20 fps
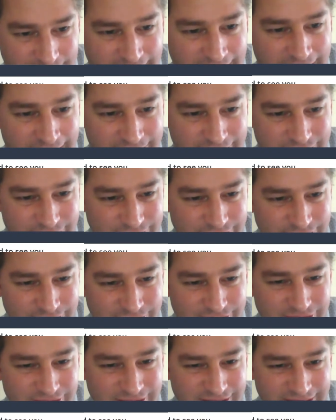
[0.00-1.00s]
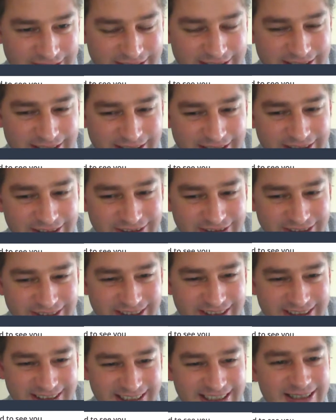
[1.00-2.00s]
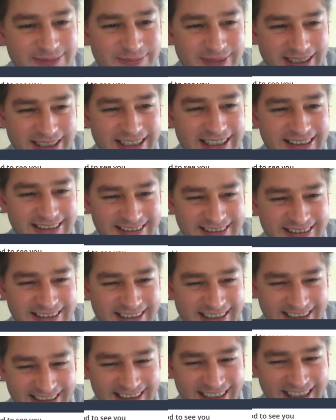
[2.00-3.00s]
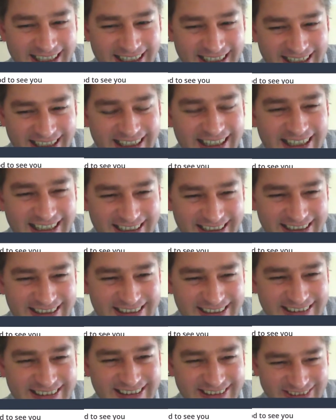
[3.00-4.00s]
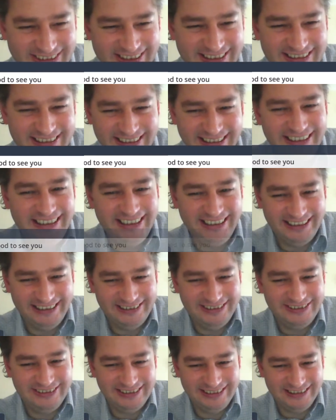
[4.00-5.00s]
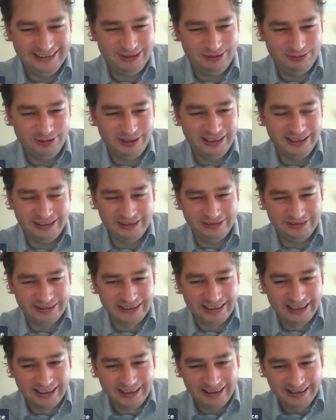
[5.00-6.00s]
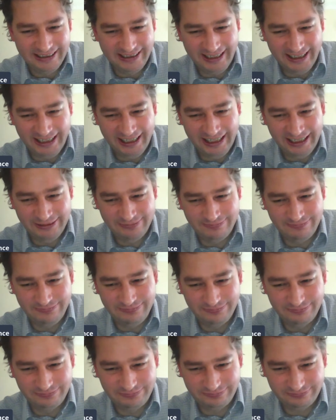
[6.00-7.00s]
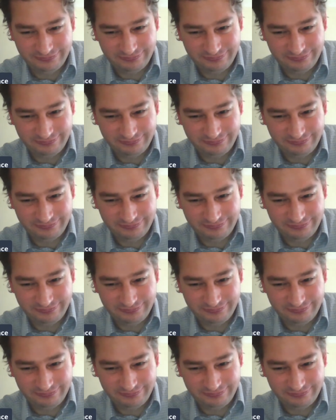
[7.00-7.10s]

but yeah, it's good to good to see me, isn't it? Yeah, good to see you as well. Um,